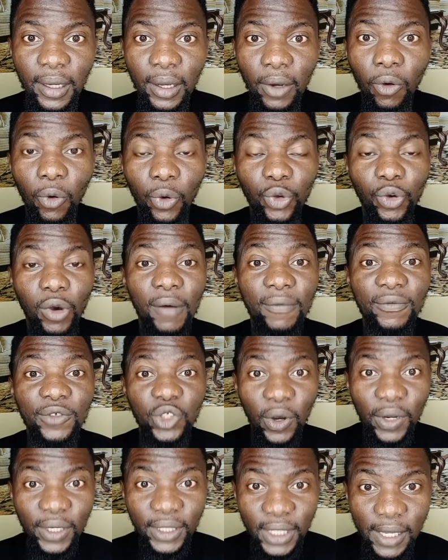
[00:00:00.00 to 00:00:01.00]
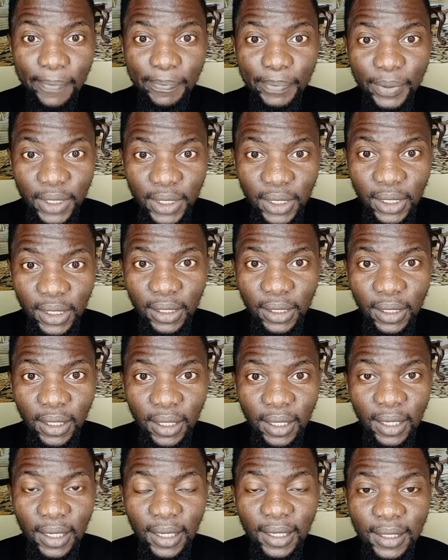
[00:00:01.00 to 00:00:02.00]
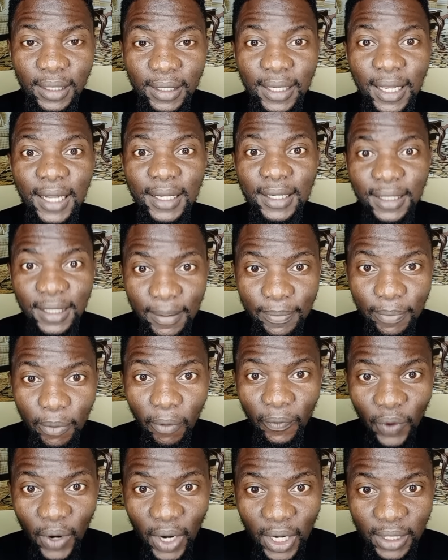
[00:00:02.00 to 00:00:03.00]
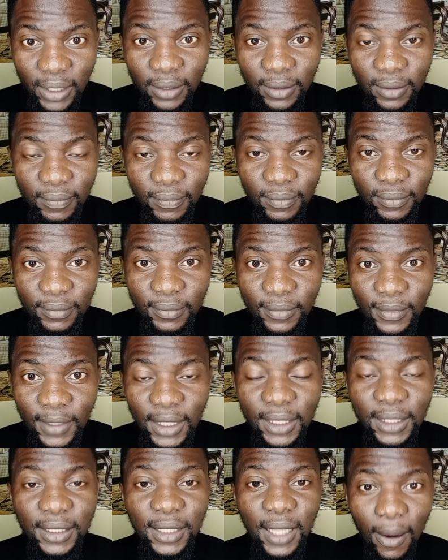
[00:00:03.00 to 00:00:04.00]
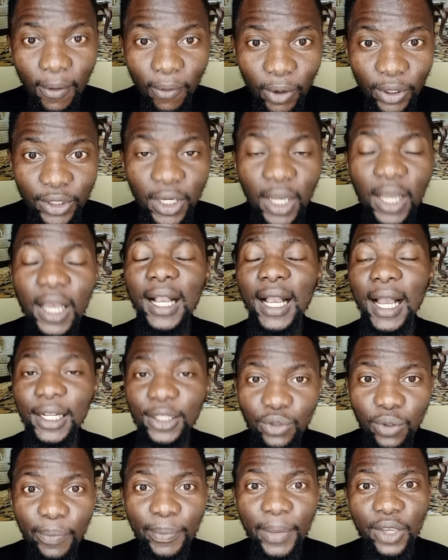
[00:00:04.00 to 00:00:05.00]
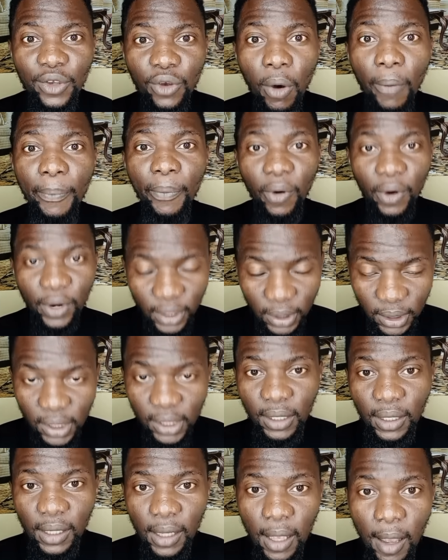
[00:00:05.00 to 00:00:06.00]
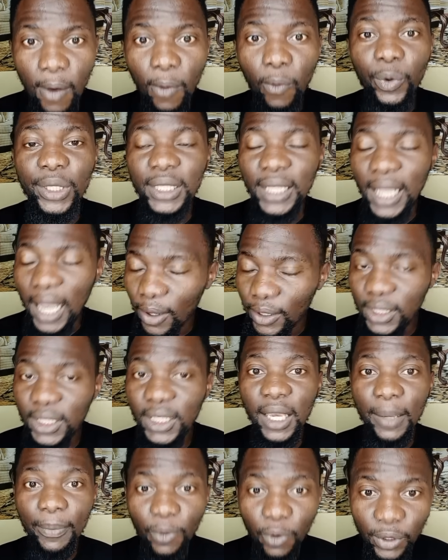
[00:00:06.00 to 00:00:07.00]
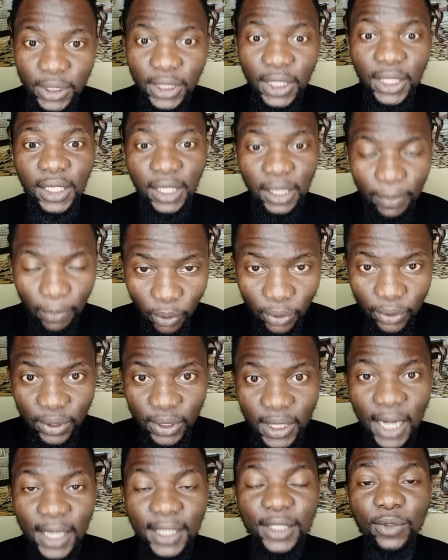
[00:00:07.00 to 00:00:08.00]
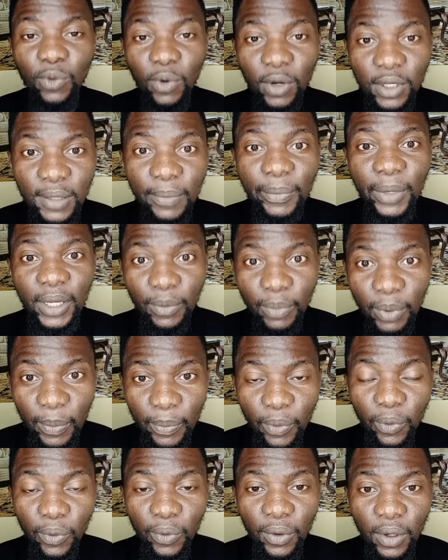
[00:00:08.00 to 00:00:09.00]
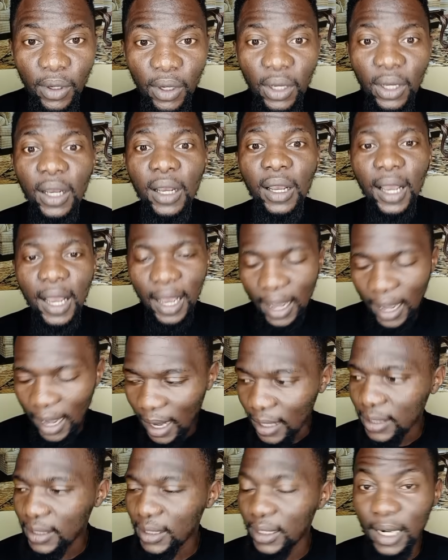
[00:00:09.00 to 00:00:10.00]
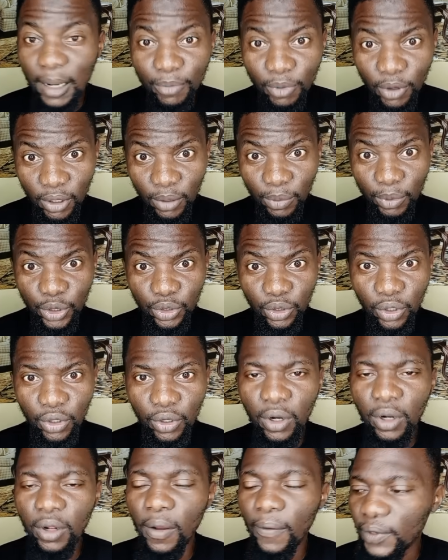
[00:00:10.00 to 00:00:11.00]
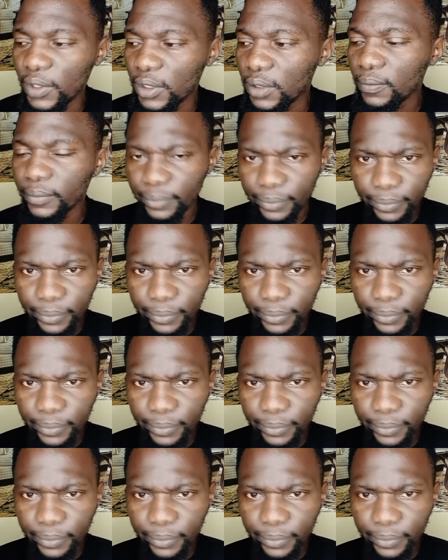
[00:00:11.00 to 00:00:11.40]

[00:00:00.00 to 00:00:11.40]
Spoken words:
Oh, you have joined APC in ethnic profiling. Is that what, can't you make your point without scapegoating Igbos?" That is what many people are asking. I'm going to be showing you all of it.